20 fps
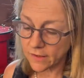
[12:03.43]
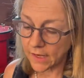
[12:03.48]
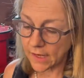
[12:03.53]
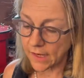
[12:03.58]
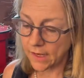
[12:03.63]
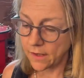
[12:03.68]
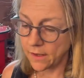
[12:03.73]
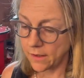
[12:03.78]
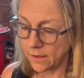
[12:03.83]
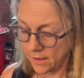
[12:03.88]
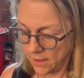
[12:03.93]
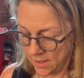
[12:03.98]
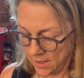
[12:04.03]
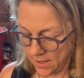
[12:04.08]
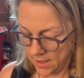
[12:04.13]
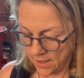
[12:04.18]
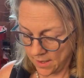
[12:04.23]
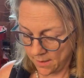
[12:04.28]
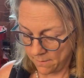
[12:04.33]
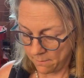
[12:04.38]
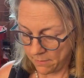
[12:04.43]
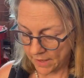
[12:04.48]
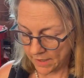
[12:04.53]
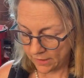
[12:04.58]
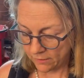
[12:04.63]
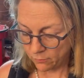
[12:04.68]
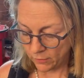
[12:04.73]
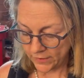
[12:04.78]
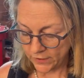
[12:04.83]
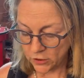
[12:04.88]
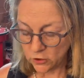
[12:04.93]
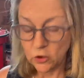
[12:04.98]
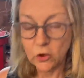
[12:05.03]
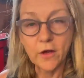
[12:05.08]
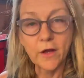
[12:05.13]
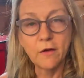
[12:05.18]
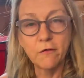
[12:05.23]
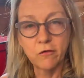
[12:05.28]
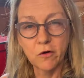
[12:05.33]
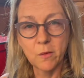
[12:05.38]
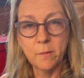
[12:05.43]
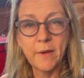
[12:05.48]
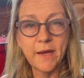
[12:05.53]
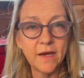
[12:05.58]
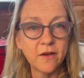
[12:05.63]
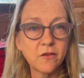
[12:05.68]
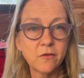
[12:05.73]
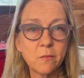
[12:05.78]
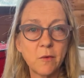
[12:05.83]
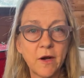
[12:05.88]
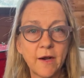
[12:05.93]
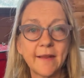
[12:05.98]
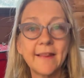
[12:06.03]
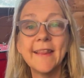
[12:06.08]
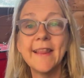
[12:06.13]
But when you're looking for a maker's mark,